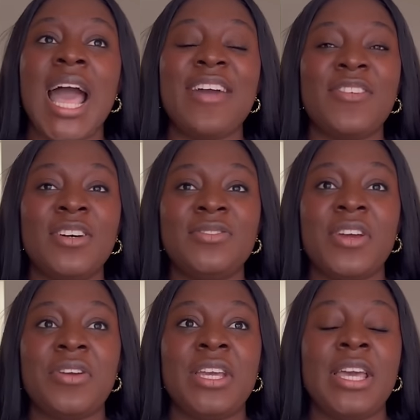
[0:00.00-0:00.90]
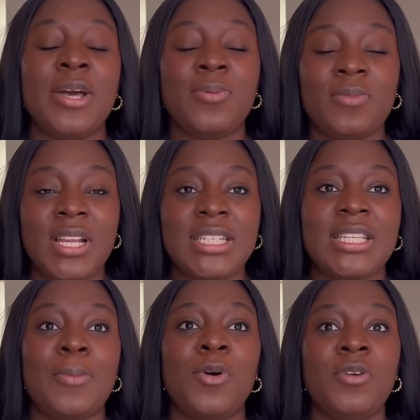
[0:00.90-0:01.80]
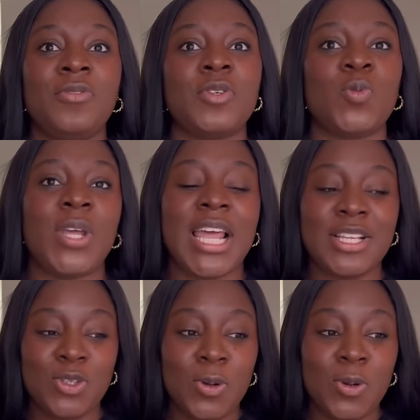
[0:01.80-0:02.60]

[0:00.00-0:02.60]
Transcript: I found very helpful at the time. All of us were like